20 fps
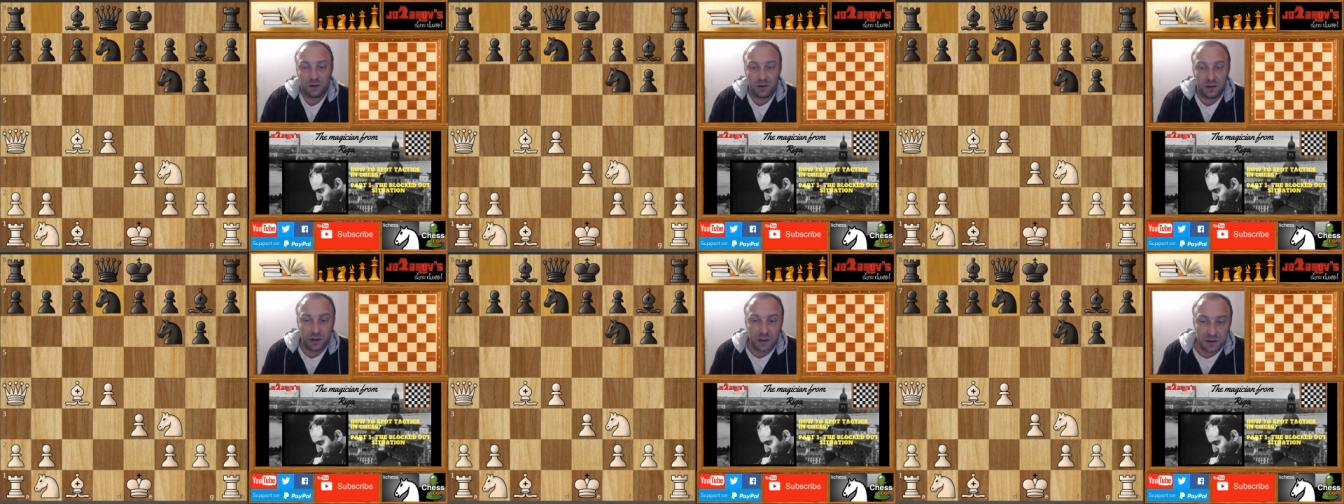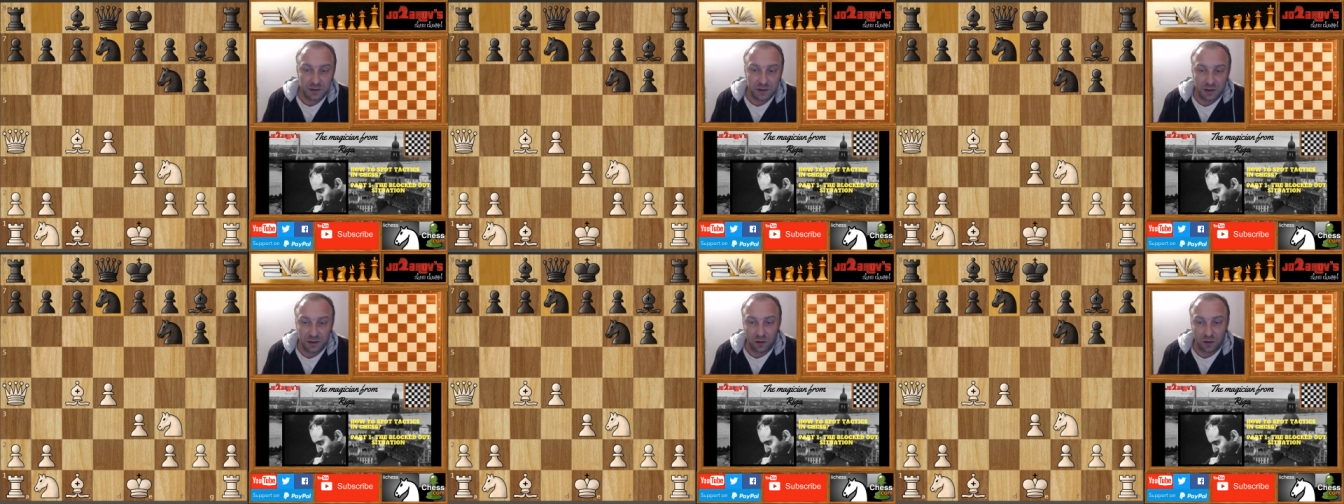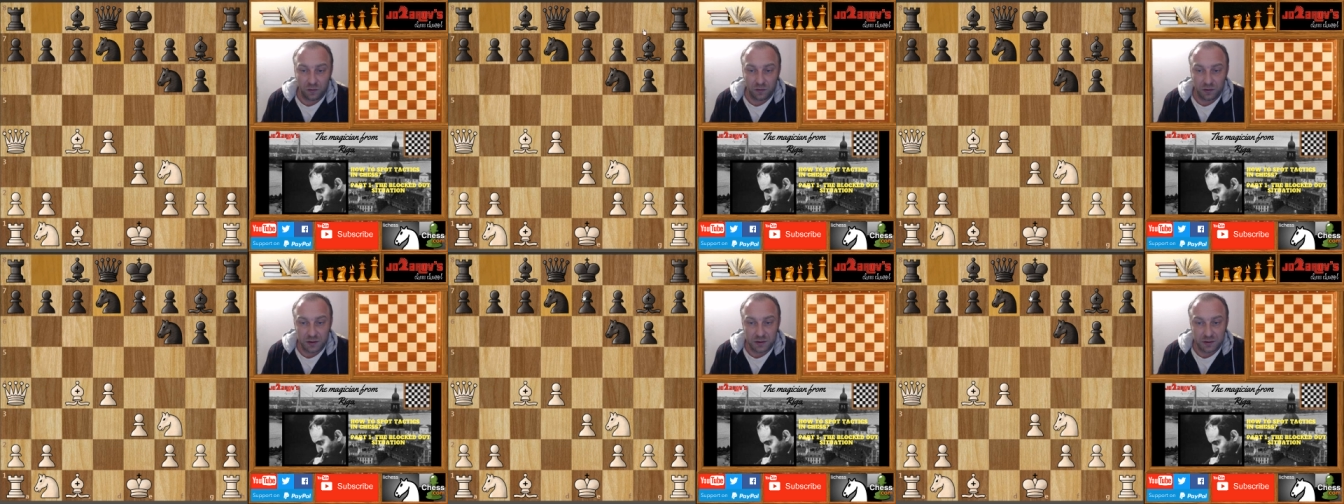let's see
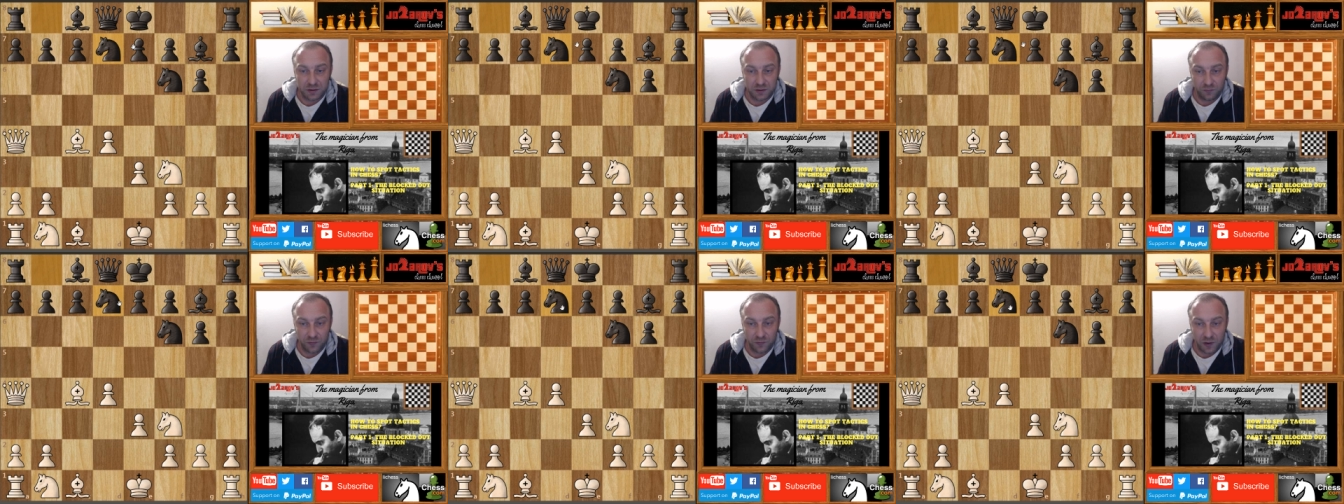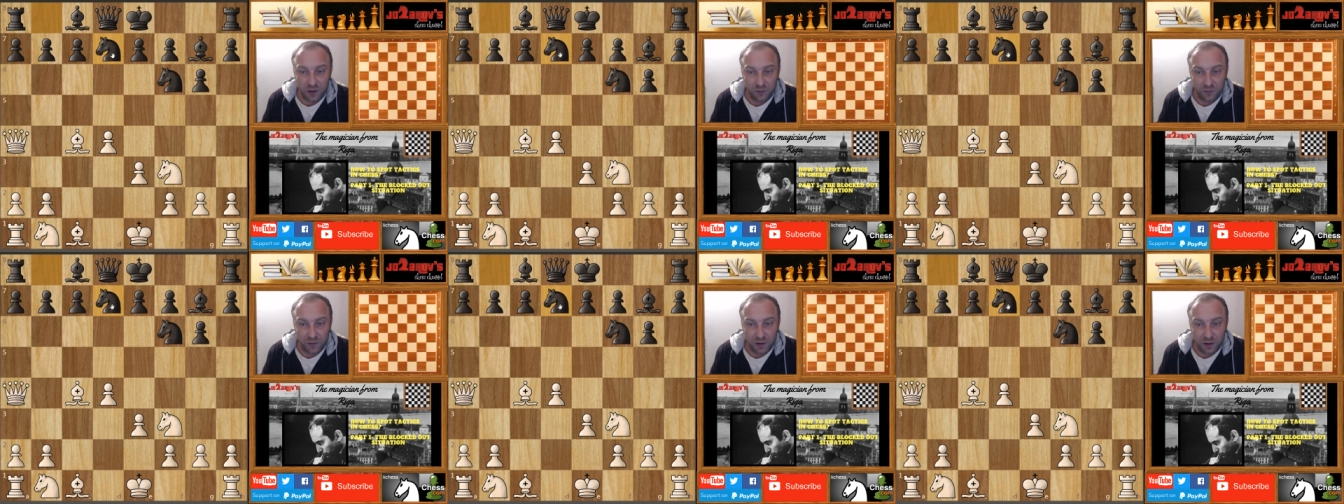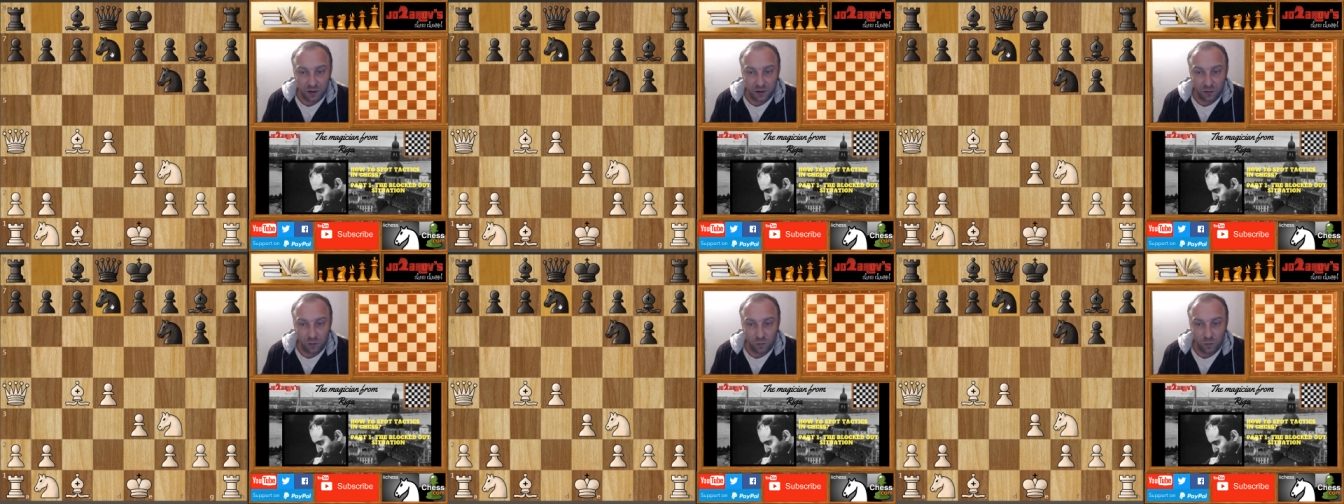now this very
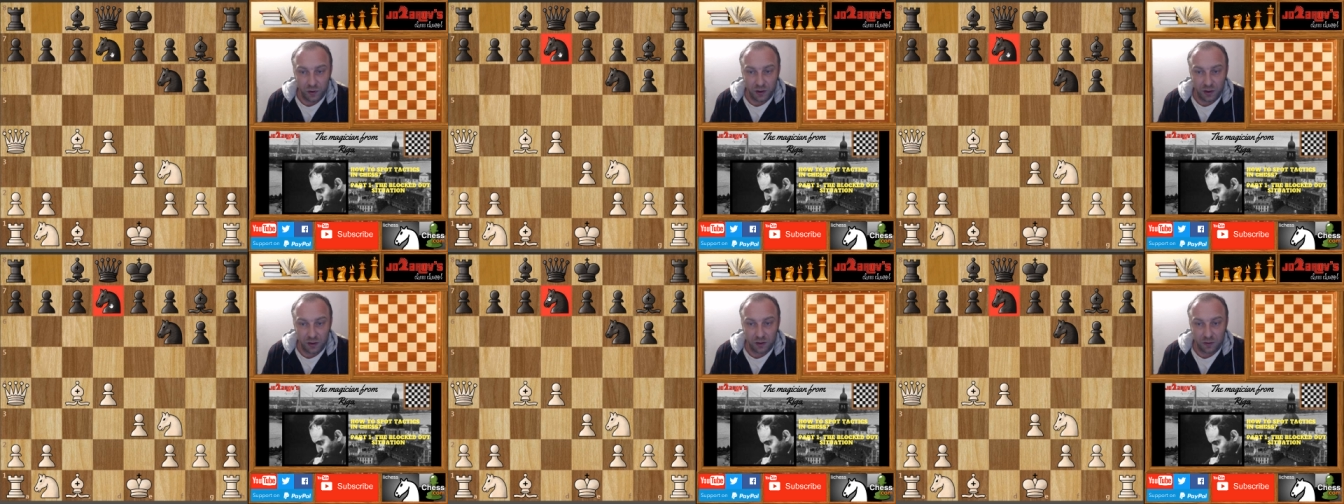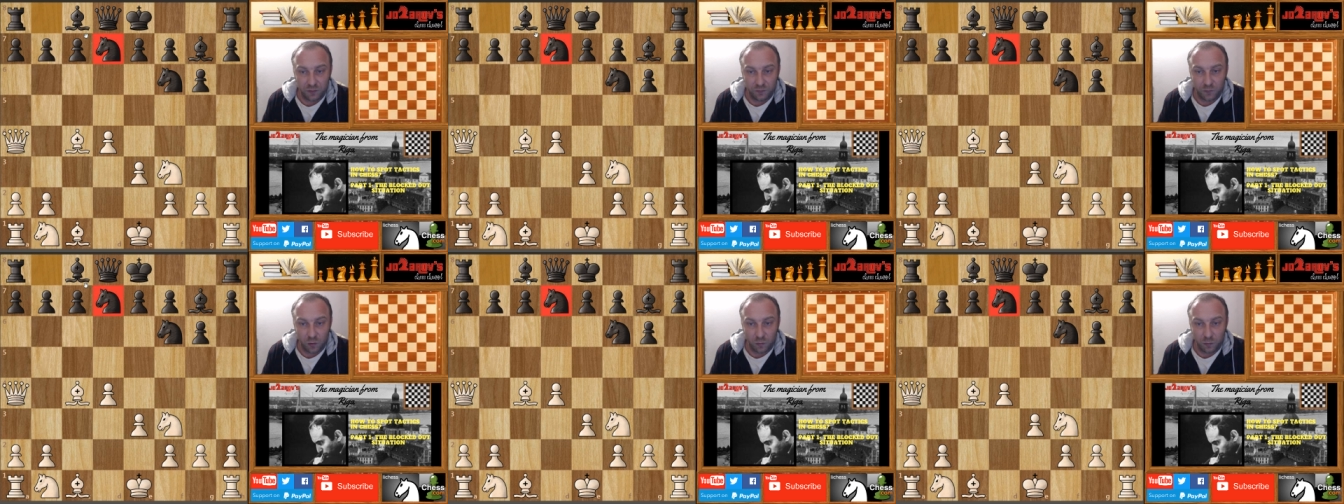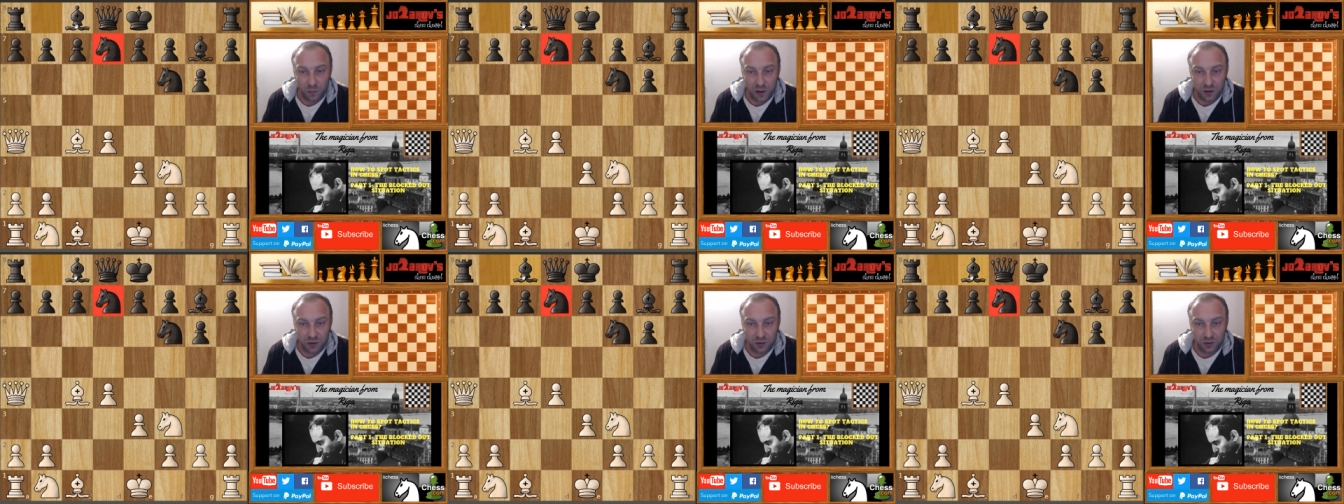very weak
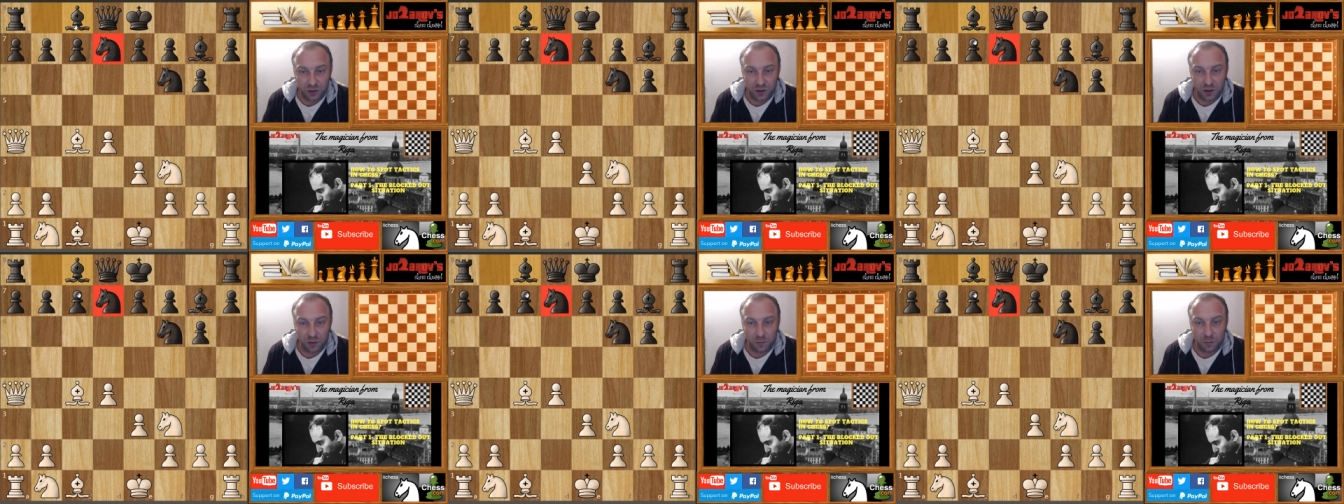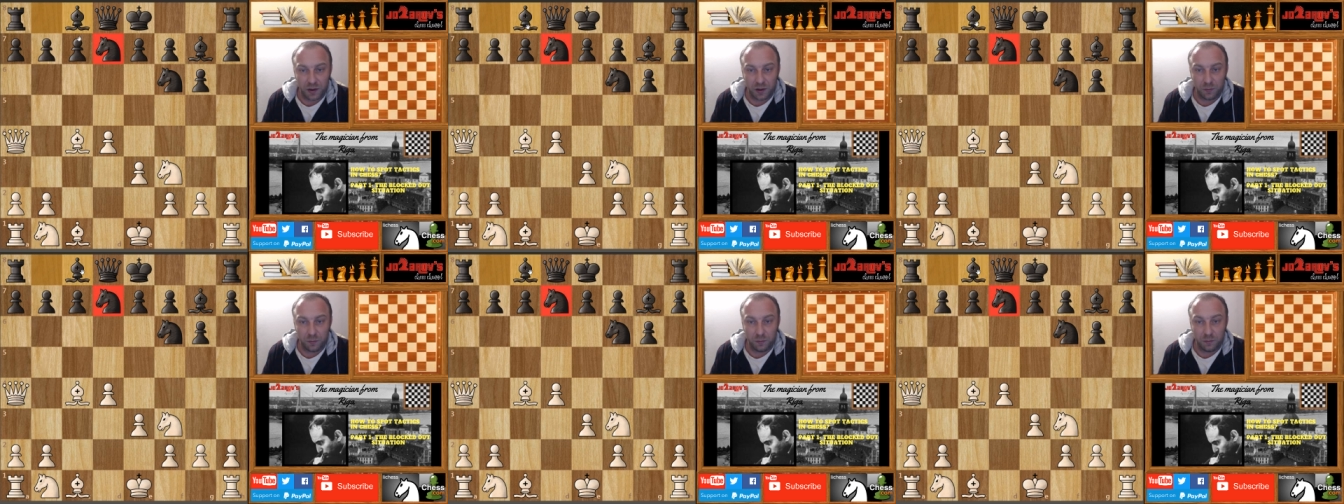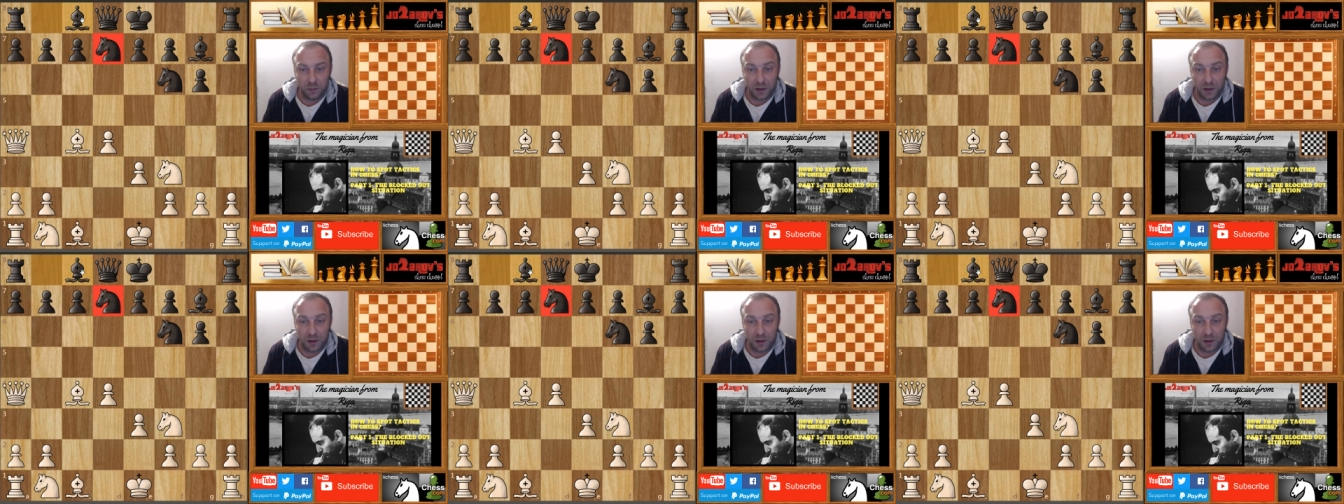formation here by